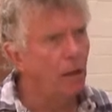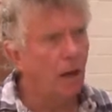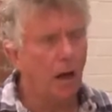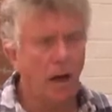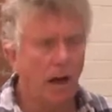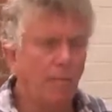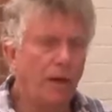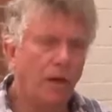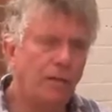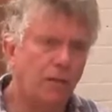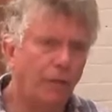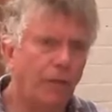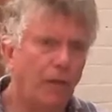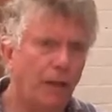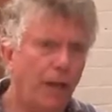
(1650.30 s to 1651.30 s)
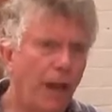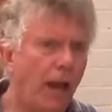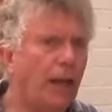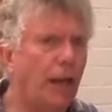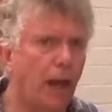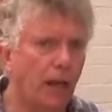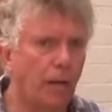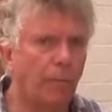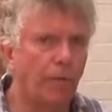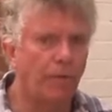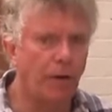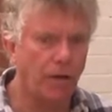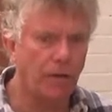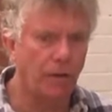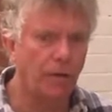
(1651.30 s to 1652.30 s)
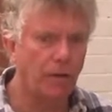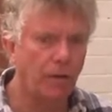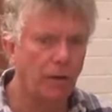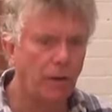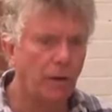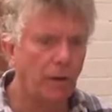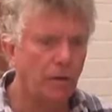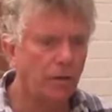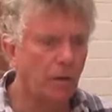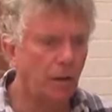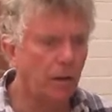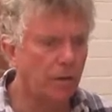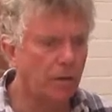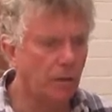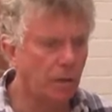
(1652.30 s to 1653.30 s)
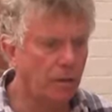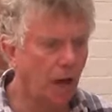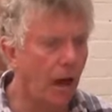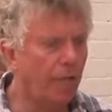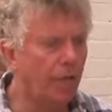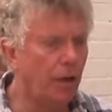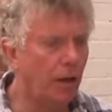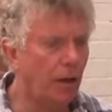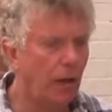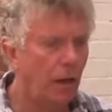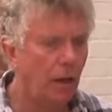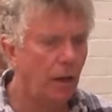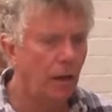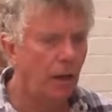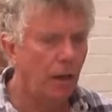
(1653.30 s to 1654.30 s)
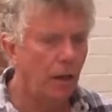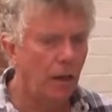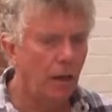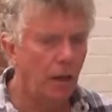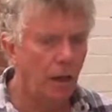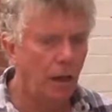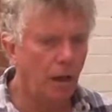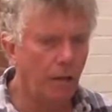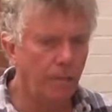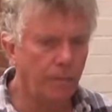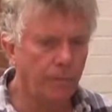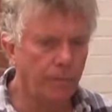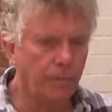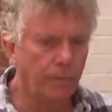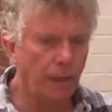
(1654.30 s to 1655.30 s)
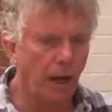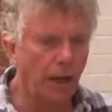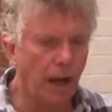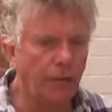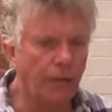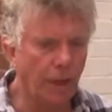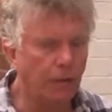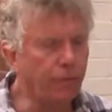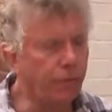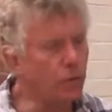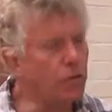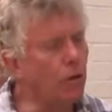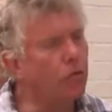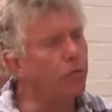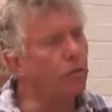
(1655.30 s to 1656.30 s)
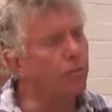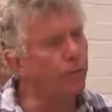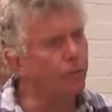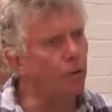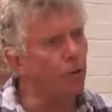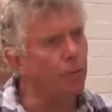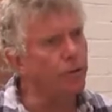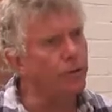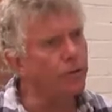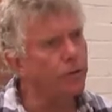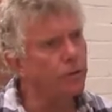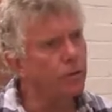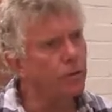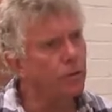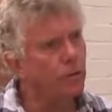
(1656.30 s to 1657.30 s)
I mean, it's difficult in any kind of profession to have a life that's funded through performance.